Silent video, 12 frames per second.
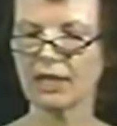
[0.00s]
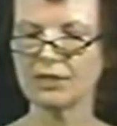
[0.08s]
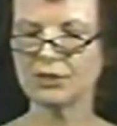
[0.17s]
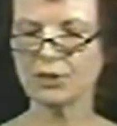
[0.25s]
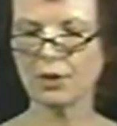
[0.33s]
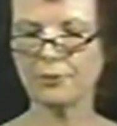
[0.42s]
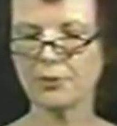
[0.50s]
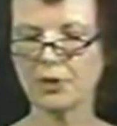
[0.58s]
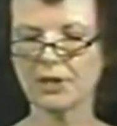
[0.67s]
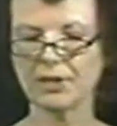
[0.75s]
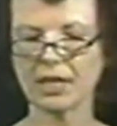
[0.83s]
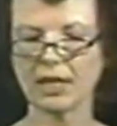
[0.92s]
And so
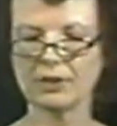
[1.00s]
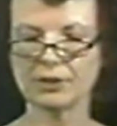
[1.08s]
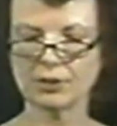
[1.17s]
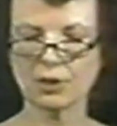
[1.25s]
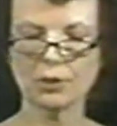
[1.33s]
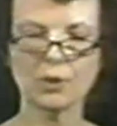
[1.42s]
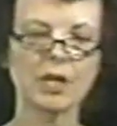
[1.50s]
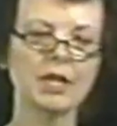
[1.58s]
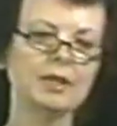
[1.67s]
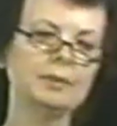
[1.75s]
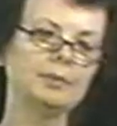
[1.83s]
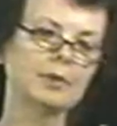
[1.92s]
forth and so
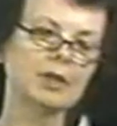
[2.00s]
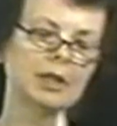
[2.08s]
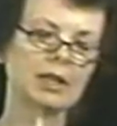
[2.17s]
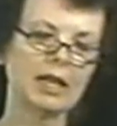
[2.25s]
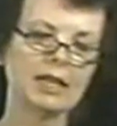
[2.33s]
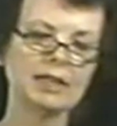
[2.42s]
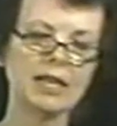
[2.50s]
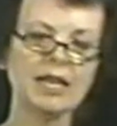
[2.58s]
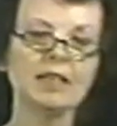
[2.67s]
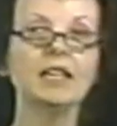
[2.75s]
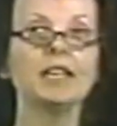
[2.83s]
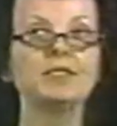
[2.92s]
on. And
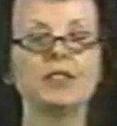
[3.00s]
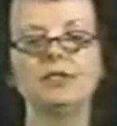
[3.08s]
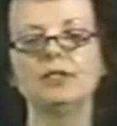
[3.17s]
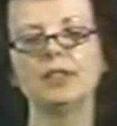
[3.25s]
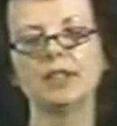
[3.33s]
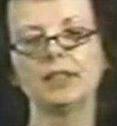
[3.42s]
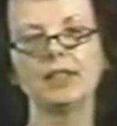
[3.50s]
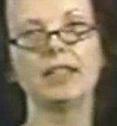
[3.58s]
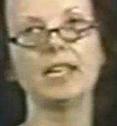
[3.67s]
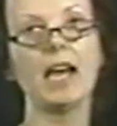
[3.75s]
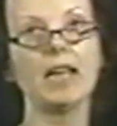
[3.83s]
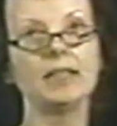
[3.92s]
then it gets into the
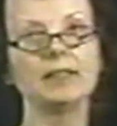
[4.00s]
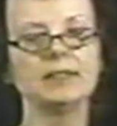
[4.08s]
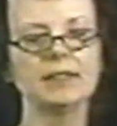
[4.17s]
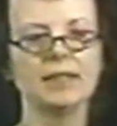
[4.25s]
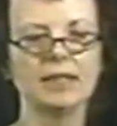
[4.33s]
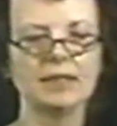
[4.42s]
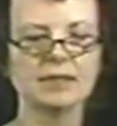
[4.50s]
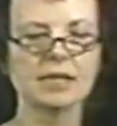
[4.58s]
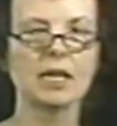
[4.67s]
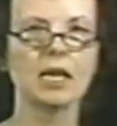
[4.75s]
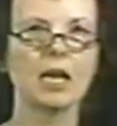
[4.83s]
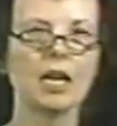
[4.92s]
legalities
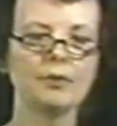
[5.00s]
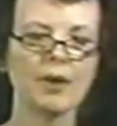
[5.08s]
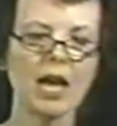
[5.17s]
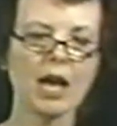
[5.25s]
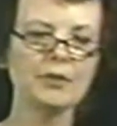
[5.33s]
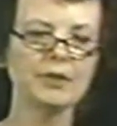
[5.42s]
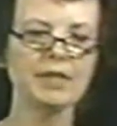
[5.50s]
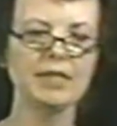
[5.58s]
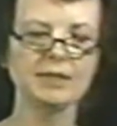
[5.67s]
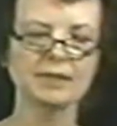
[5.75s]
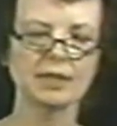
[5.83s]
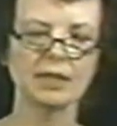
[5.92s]
of how
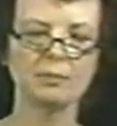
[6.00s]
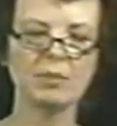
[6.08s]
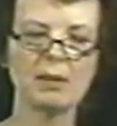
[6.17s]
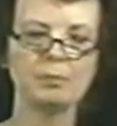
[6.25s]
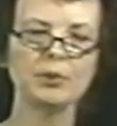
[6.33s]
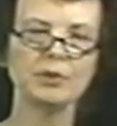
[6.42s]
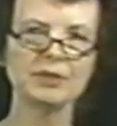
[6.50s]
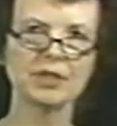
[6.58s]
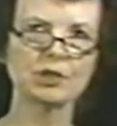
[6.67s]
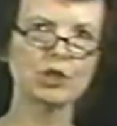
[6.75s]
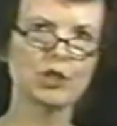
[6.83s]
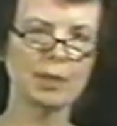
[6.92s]
these baboons are